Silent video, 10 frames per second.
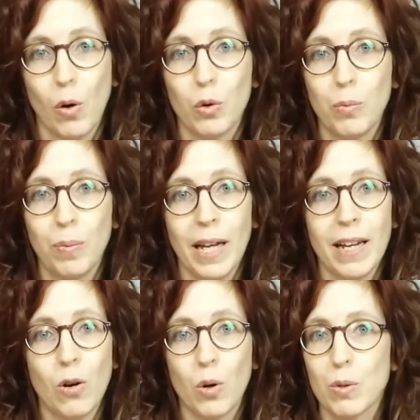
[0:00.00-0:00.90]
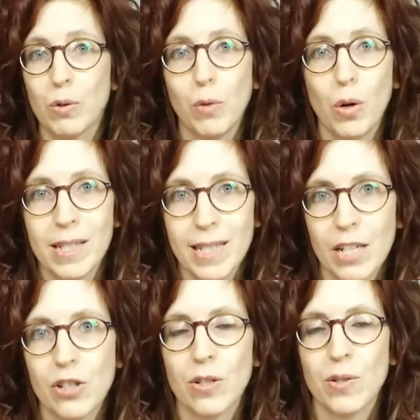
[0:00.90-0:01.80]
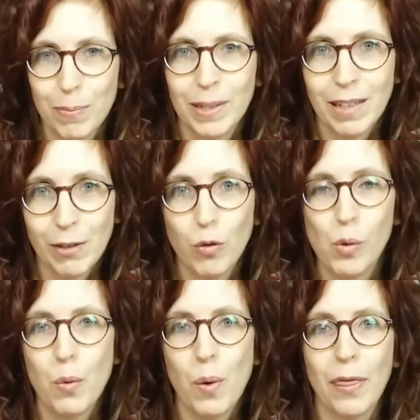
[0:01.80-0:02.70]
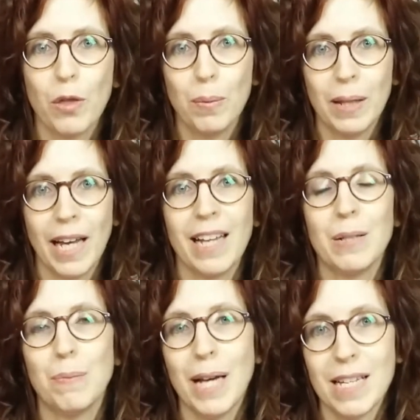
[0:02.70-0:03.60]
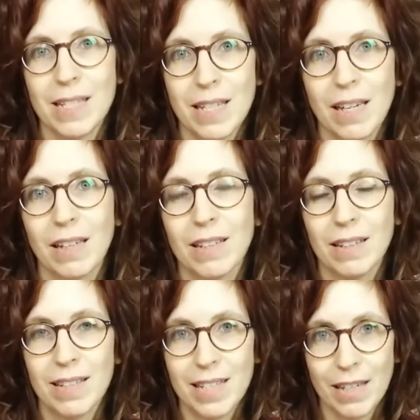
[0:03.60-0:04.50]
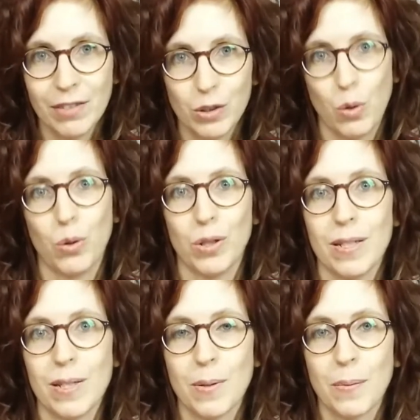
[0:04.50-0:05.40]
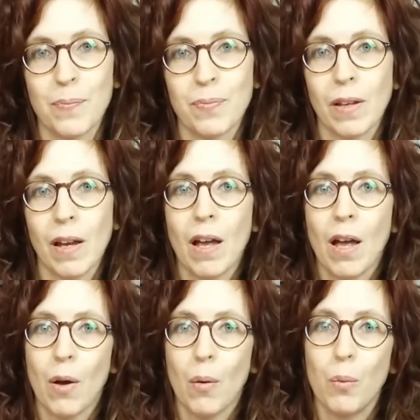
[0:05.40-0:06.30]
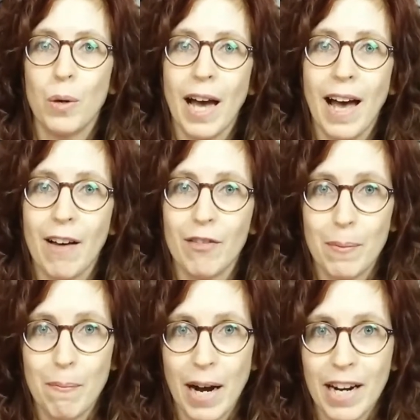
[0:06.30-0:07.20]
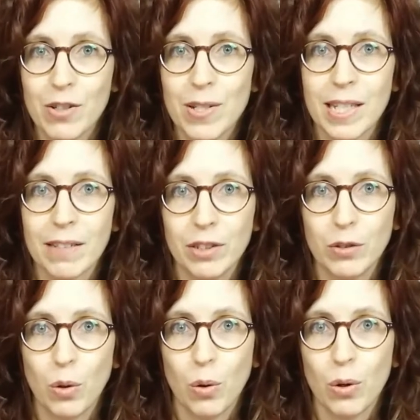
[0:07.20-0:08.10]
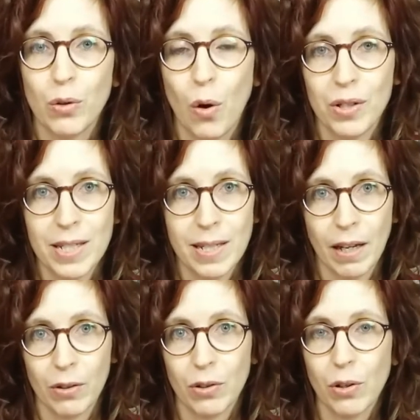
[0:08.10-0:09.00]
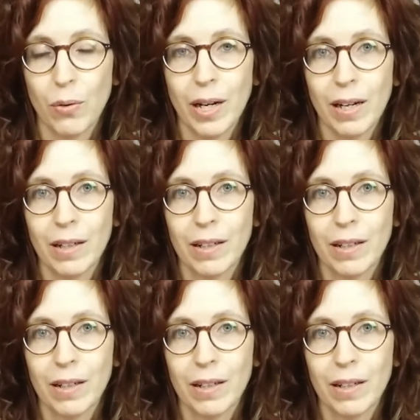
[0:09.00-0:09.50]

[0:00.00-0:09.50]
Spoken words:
to play chords with more extensions. But if we want to play the basic 7th chords, we have the minor 7th chord on the 2nd degree,